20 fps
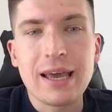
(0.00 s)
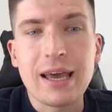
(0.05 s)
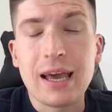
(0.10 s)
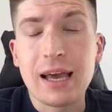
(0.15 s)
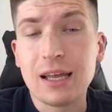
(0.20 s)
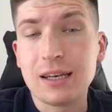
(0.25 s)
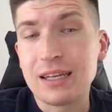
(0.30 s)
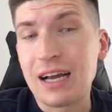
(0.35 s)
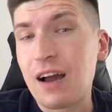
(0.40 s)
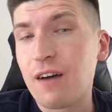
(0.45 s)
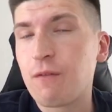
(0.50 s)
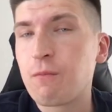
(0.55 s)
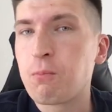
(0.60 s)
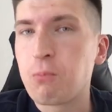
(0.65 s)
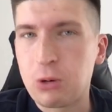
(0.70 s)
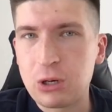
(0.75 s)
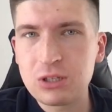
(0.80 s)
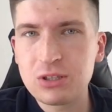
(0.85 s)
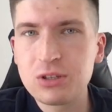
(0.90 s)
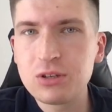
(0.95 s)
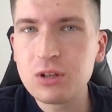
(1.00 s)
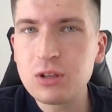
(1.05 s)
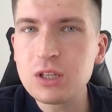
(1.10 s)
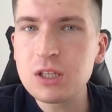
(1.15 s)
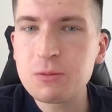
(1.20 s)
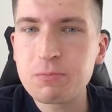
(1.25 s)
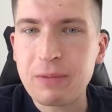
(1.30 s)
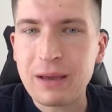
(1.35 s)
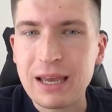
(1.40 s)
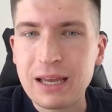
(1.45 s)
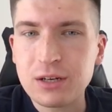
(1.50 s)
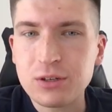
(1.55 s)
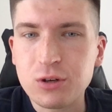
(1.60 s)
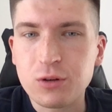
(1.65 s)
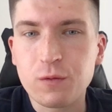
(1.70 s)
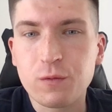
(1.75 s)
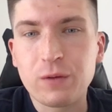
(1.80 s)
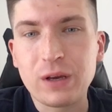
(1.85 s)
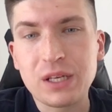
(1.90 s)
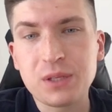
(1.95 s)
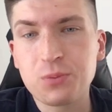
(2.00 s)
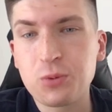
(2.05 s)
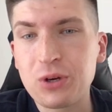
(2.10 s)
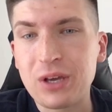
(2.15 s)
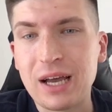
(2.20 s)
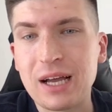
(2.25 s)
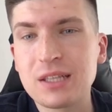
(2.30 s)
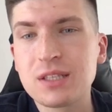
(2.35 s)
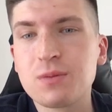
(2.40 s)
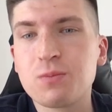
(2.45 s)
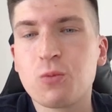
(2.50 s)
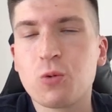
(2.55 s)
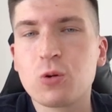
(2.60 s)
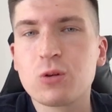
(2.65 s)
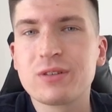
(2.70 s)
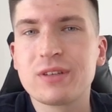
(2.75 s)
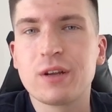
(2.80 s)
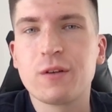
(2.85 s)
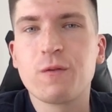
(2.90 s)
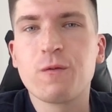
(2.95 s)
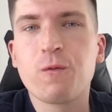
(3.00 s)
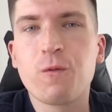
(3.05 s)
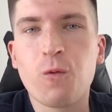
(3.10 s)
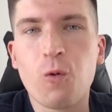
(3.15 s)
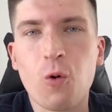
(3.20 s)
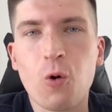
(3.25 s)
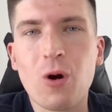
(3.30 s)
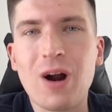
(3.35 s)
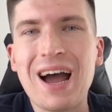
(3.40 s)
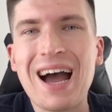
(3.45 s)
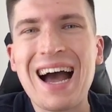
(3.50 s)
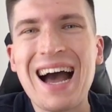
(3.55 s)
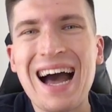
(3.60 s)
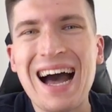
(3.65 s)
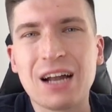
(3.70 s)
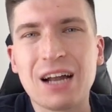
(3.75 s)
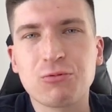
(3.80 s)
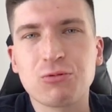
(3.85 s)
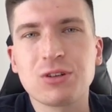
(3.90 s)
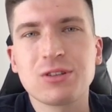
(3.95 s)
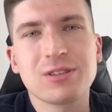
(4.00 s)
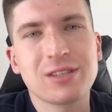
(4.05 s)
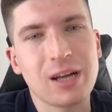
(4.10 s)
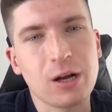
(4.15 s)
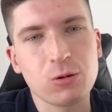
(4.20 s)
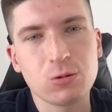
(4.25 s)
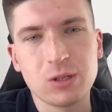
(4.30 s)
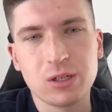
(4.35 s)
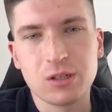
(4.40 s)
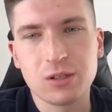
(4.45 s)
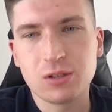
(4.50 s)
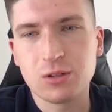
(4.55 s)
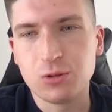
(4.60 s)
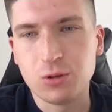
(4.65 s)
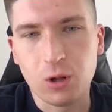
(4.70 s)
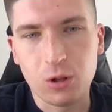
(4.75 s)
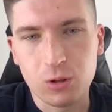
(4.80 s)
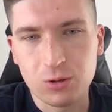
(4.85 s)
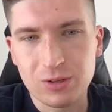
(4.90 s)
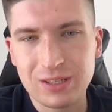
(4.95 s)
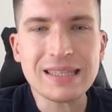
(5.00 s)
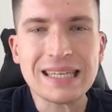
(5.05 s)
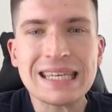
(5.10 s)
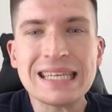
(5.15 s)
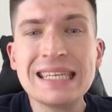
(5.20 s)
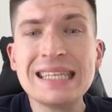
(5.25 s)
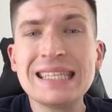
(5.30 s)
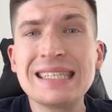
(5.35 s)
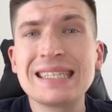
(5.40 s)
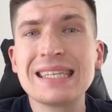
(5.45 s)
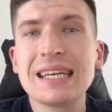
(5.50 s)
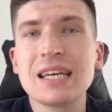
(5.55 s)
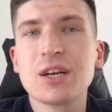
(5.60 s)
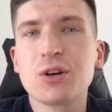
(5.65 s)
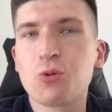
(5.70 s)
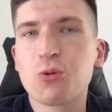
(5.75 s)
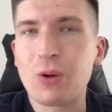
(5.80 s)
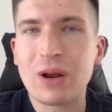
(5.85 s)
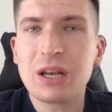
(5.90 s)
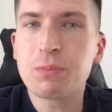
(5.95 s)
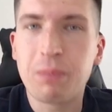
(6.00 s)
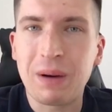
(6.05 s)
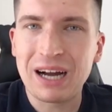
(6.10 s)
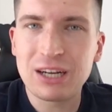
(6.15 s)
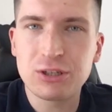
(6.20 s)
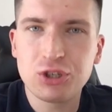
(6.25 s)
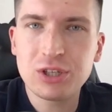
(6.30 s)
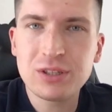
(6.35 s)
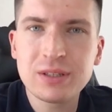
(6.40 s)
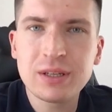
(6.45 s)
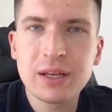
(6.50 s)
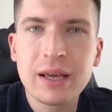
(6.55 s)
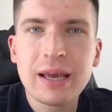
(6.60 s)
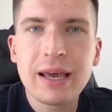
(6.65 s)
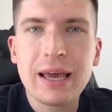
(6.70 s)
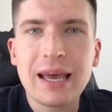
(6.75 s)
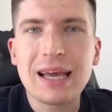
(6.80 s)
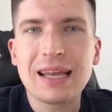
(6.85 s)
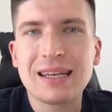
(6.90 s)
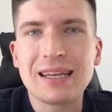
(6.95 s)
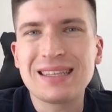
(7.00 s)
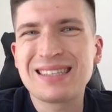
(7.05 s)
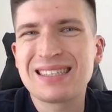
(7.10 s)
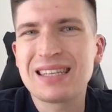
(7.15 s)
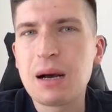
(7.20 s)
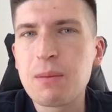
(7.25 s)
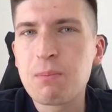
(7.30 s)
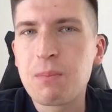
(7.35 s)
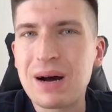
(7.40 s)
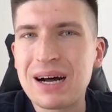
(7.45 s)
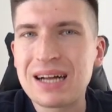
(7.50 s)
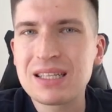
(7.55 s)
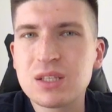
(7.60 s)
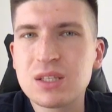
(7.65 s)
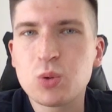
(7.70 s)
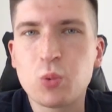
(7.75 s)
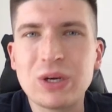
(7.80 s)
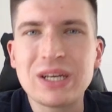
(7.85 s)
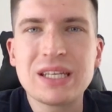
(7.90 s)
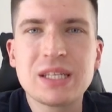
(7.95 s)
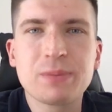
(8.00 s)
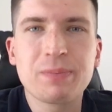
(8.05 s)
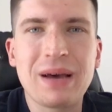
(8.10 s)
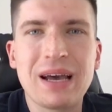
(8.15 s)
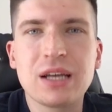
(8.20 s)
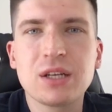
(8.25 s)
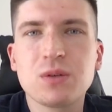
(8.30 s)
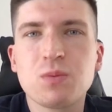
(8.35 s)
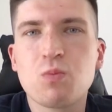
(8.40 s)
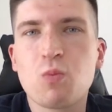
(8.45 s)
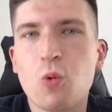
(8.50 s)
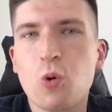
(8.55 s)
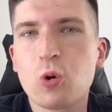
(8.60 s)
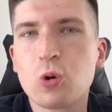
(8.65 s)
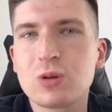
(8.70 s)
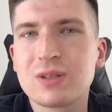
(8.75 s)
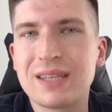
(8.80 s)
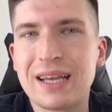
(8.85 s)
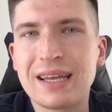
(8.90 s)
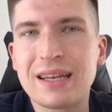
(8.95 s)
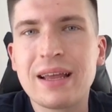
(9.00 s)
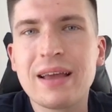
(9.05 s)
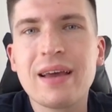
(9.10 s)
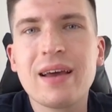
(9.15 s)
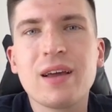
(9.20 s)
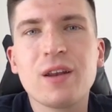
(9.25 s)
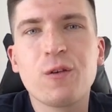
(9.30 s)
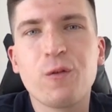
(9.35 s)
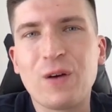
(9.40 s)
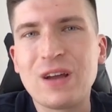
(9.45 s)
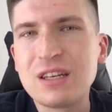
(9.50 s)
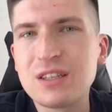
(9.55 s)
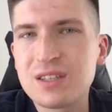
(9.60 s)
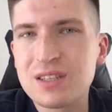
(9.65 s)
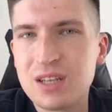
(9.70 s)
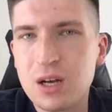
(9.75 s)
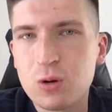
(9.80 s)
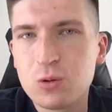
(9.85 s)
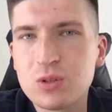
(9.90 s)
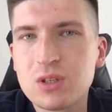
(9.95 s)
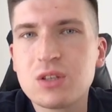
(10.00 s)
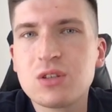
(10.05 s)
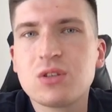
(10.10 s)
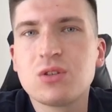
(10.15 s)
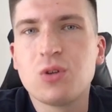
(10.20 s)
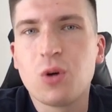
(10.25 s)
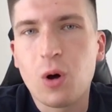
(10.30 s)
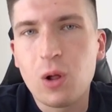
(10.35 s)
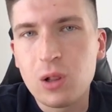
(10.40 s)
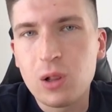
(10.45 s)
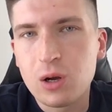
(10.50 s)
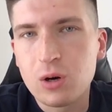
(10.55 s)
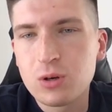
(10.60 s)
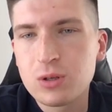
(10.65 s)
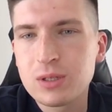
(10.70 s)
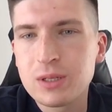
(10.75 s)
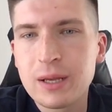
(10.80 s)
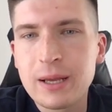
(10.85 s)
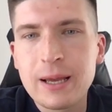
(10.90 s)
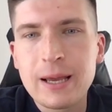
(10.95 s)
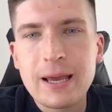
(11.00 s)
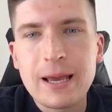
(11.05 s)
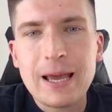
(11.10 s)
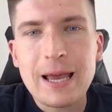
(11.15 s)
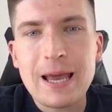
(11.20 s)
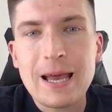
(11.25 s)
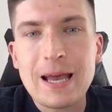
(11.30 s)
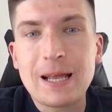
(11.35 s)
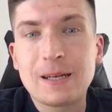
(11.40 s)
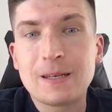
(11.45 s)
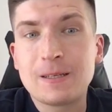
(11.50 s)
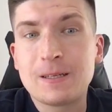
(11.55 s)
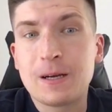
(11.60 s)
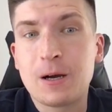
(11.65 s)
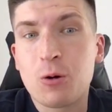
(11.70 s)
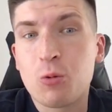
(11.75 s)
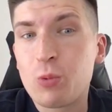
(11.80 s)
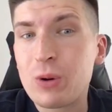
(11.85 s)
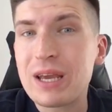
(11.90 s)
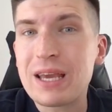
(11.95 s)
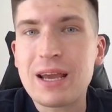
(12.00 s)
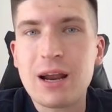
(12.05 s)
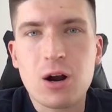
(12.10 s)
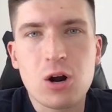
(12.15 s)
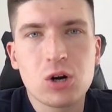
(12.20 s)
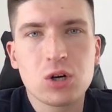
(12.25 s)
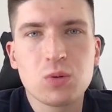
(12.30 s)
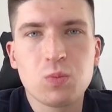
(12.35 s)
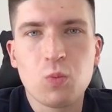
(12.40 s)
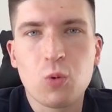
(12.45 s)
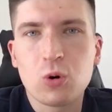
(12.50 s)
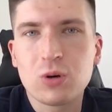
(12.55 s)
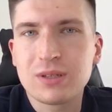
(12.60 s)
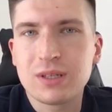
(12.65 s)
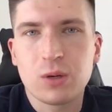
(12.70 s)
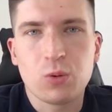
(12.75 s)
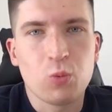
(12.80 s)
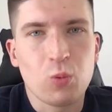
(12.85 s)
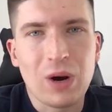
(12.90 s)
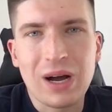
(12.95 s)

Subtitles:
And I've personally spent on Facebook ads more than $400,000. It's great budget, and in some months we spent more than $20,000, and we earned more than